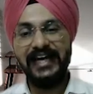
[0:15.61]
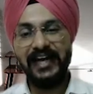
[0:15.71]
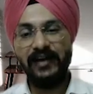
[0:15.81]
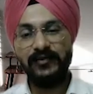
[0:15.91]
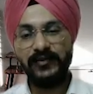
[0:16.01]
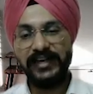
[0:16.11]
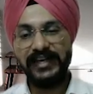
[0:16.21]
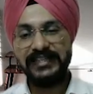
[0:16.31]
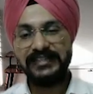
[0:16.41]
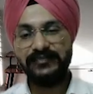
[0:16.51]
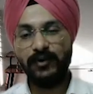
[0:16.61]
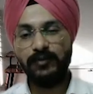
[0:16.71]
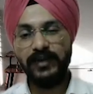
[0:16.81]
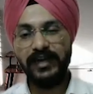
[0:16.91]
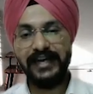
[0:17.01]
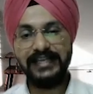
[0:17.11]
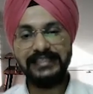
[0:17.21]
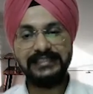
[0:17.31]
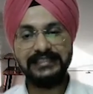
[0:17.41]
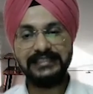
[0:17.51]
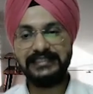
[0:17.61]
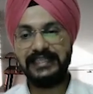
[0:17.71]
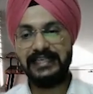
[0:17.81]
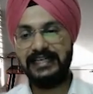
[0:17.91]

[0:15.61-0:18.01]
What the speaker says: Now today's formula is